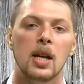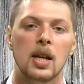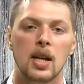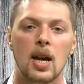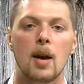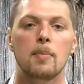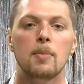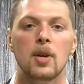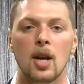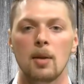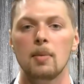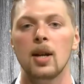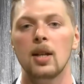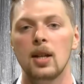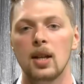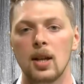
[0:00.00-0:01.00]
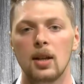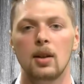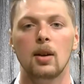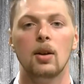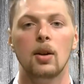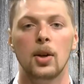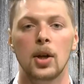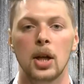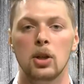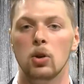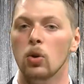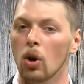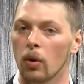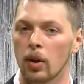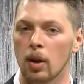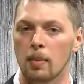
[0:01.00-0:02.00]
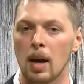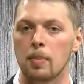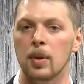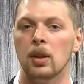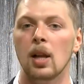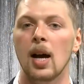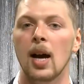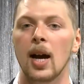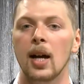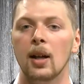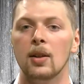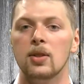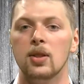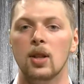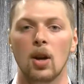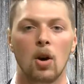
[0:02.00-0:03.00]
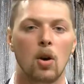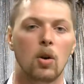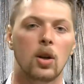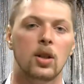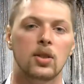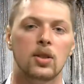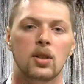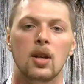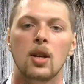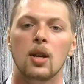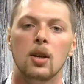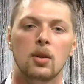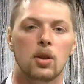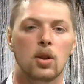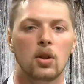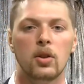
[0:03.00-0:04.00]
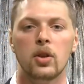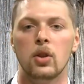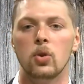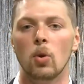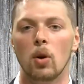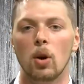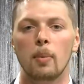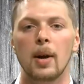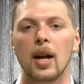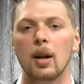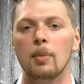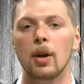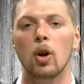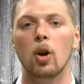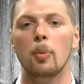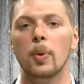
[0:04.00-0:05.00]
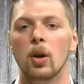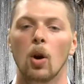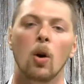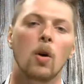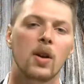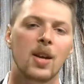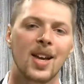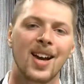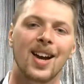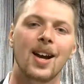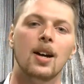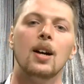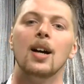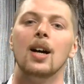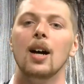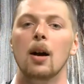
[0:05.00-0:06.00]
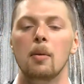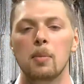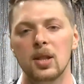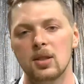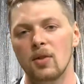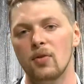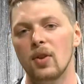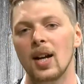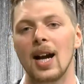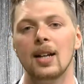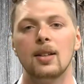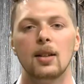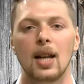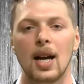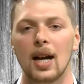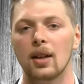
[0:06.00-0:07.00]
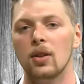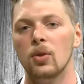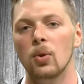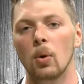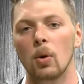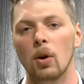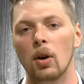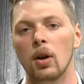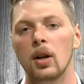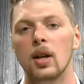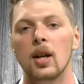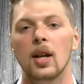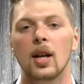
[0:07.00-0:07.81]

Yep, yep, I did. And you know they might be lying, and you say, oh, because you, the door might have been open. Oh, yeah, uh, I must have forgot to lock the door.